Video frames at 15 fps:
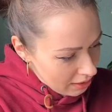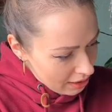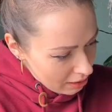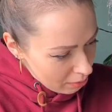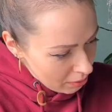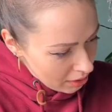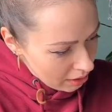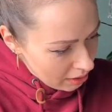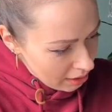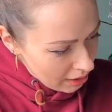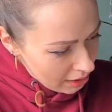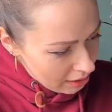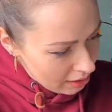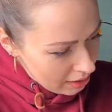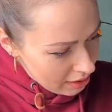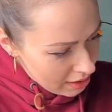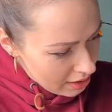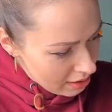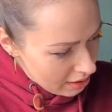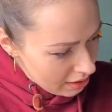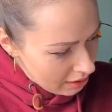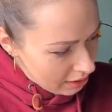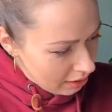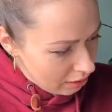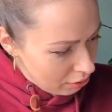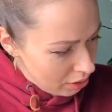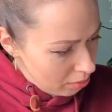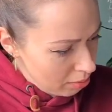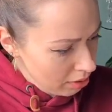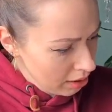Let me untie this little
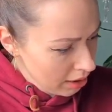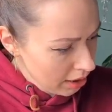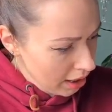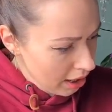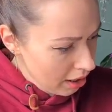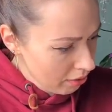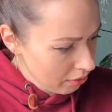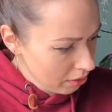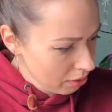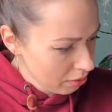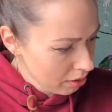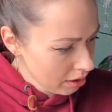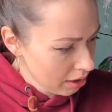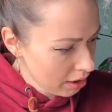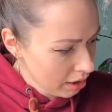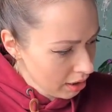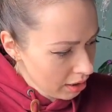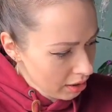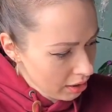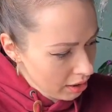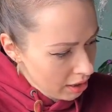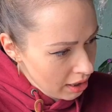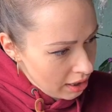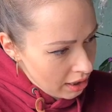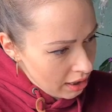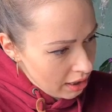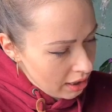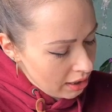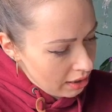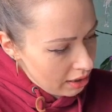ribbon I have over here.
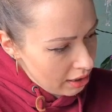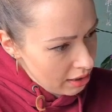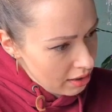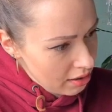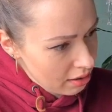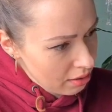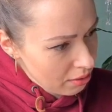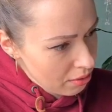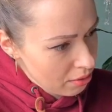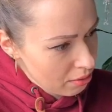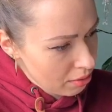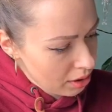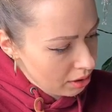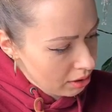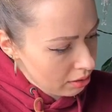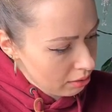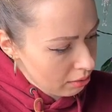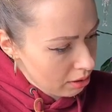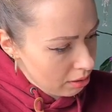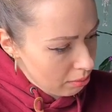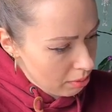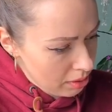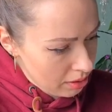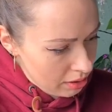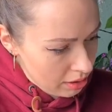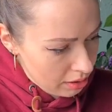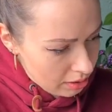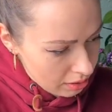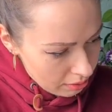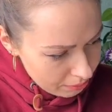And let's go straight into the
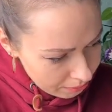business.